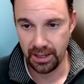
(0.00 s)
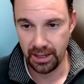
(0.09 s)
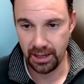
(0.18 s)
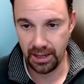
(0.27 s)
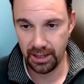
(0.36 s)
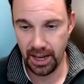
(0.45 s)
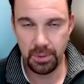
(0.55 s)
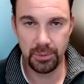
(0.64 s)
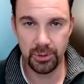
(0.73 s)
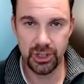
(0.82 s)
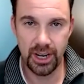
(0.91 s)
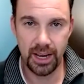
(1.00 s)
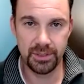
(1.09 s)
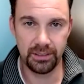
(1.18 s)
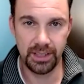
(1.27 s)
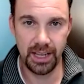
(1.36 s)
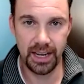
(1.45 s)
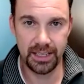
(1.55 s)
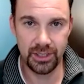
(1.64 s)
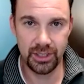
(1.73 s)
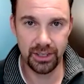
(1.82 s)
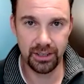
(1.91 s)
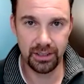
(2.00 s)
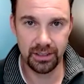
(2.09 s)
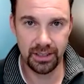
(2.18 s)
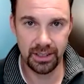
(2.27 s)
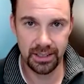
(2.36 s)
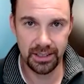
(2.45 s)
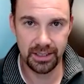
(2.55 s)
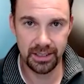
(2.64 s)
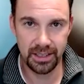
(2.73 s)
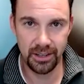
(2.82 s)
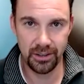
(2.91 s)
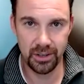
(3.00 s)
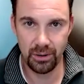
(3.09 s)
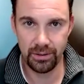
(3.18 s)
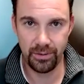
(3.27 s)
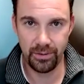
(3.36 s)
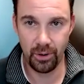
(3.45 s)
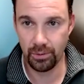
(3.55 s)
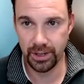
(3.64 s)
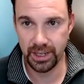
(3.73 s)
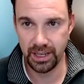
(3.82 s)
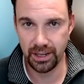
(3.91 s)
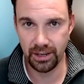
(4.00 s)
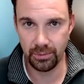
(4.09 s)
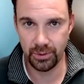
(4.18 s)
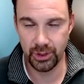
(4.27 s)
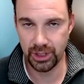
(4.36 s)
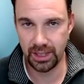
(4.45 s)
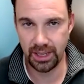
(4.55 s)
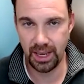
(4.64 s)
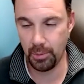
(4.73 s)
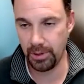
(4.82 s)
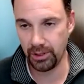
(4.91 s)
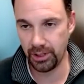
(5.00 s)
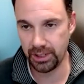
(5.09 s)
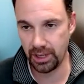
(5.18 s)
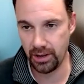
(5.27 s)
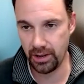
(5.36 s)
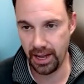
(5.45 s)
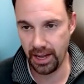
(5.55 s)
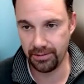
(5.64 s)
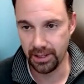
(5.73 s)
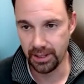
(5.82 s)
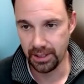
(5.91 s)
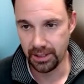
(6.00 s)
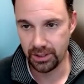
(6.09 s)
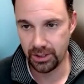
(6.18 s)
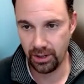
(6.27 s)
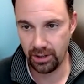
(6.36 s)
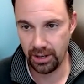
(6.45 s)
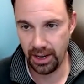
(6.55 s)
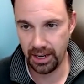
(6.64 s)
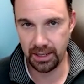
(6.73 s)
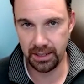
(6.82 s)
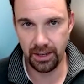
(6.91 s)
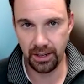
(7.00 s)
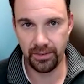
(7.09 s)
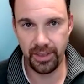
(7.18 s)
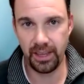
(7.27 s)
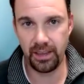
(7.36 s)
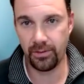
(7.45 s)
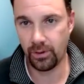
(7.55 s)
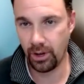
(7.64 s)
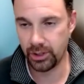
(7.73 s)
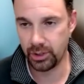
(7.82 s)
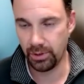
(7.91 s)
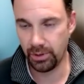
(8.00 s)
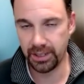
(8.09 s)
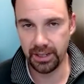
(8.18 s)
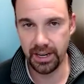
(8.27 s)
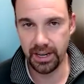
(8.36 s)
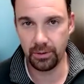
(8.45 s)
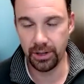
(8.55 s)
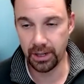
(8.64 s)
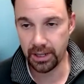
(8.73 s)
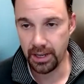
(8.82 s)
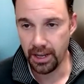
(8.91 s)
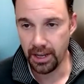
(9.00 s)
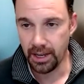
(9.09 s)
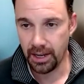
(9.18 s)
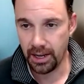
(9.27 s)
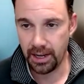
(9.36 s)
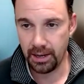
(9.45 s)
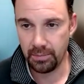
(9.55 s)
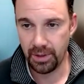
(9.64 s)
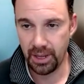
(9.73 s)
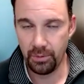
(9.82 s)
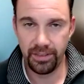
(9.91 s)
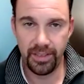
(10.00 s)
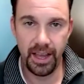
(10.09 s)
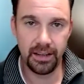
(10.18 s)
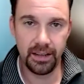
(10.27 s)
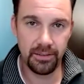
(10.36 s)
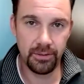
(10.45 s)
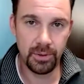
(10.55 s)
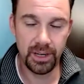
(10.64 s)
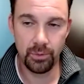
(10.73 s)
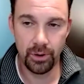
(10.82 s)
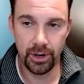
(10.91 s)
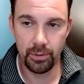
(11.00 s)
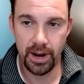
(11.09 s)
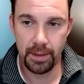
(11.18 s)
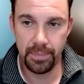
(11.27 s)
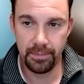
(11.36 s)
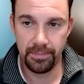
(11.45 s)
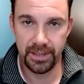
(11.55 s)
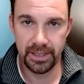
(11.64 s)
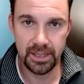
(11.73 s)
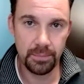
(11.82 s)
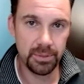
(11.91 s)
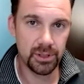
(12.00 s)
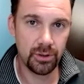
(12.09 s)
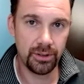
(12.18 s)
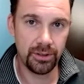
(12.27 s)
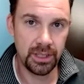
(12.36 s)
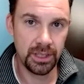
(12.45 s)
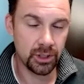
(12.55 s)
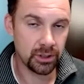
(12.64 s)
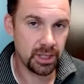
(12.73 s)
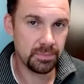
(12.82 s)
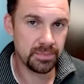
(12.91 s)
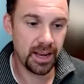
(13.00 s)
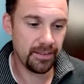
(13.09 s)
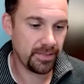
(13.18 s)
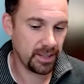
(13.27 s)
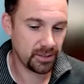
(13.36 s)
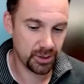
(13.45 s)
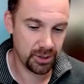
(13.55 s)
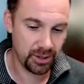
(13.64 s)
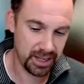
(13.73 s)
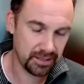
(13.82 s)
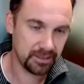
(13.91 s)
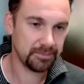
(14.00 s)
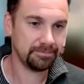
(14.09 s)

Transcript: a lot of people's jobs a lot easier, going forward here with just the capabilities that you have. So thank you for all that you bring to the network. And with that, everybody, we're going to wrap up this episode of the Digital Deep Dive. Thanks for tuning in.